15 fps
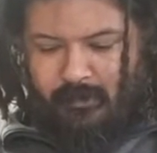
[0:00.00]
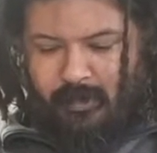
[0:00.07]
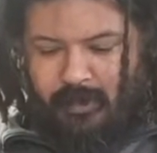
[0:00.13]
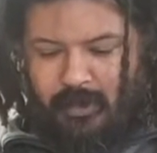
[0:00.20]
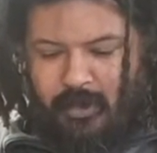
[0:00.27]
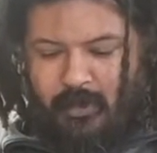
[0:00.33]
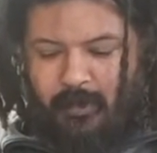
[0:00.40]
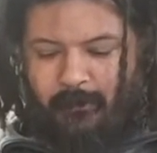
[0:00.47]

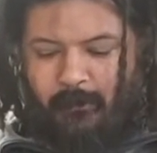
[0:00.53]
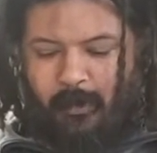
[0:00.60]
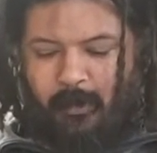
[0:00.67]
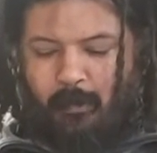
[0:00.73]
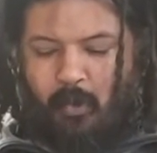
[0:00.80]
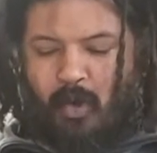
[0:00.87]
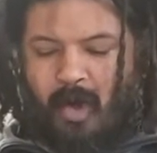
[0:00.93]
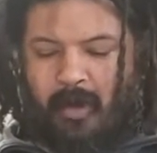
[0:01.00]

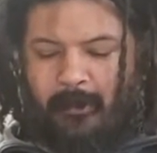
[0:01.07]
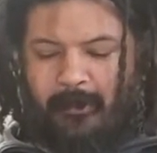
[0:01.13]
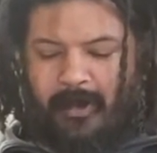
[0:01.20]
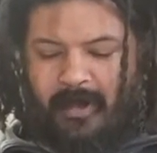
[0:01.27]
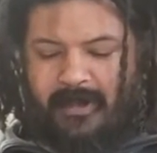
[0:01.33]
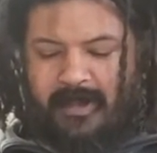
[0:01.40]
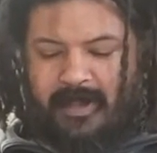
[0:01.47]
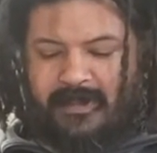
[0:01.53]
Uniform wall
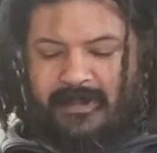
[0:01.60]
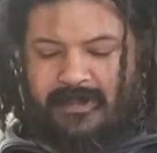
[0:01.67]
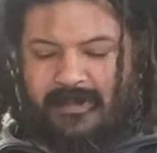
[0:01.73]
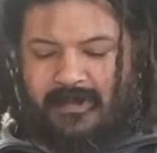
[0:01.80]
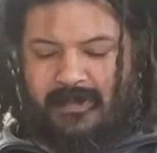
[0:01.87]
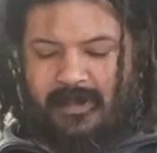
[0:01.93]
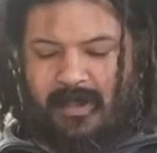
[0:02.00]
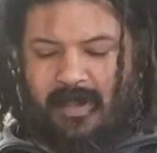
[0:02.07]

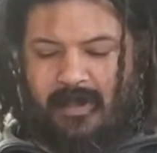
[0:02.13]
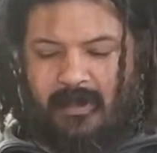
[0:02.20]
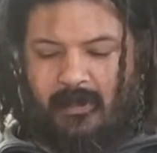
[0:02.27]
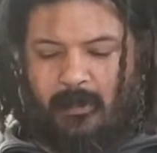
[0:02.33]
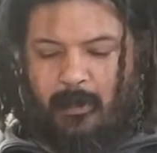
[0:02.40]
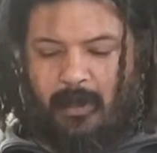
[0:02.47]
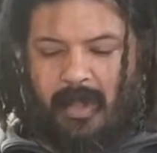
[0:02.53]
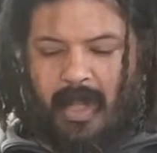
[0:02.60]
thickness
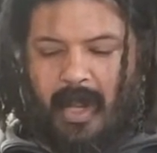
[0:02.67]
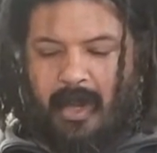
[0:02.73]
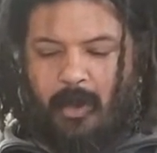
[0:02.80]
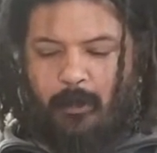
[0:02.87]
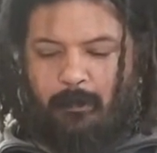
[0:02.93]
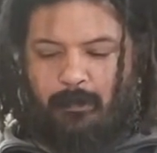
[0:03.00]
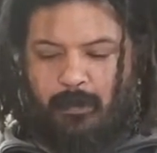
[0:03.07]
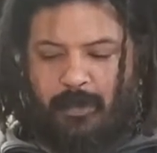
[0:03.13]
will
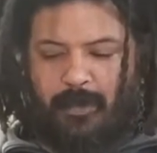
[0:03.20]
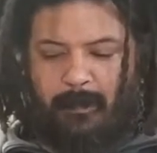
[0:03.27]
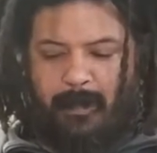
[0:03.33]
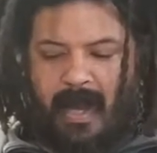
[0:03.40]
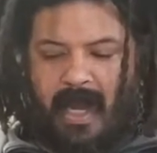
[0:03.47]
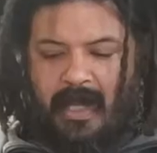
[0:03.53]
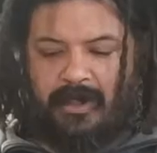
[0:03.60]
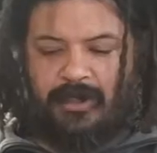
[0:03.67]
help with the
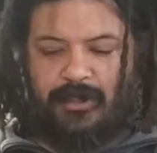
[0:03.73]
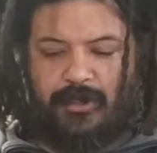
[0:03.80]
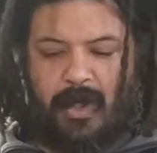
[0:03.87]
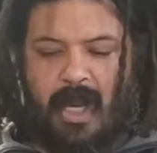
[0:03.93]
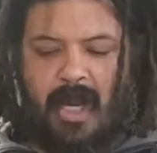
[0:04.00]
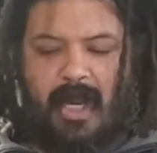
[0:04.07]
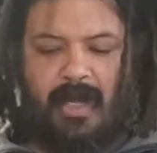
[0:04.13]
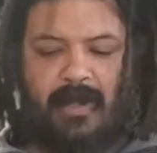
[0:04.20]
pot
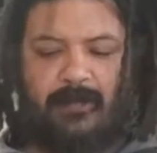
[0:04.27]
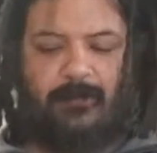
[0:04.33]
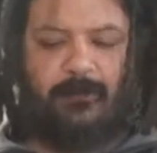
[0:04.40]
drying and